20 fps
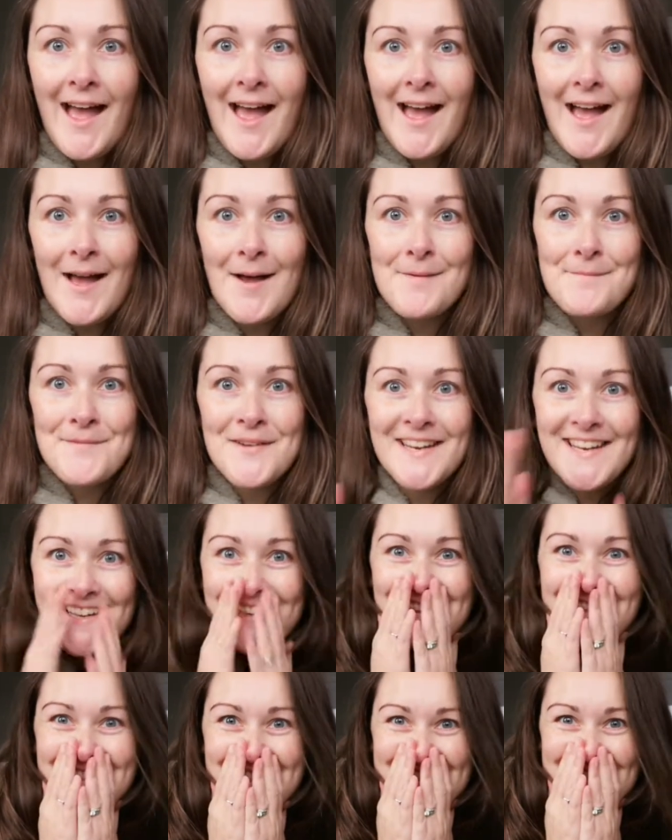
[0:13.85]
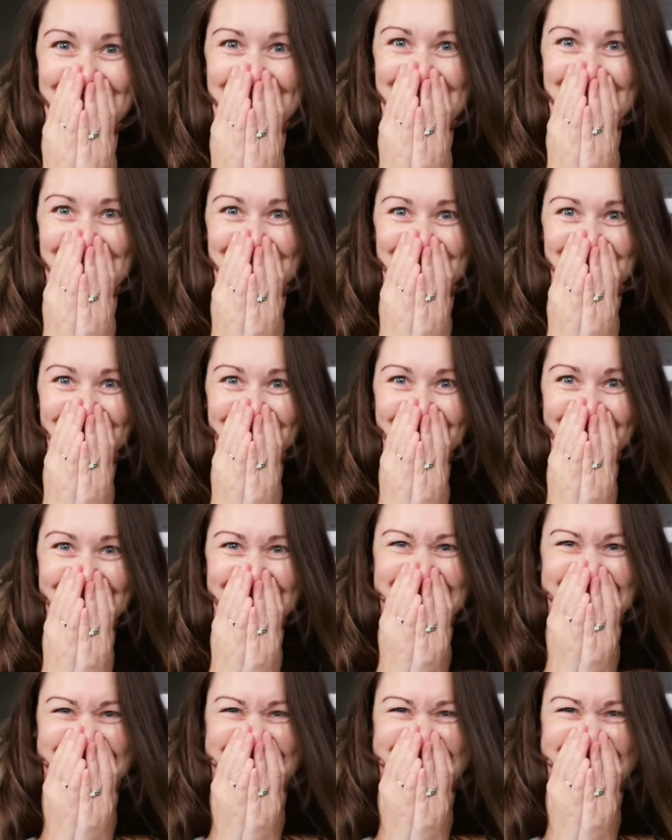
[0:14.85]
And I got a sheen on.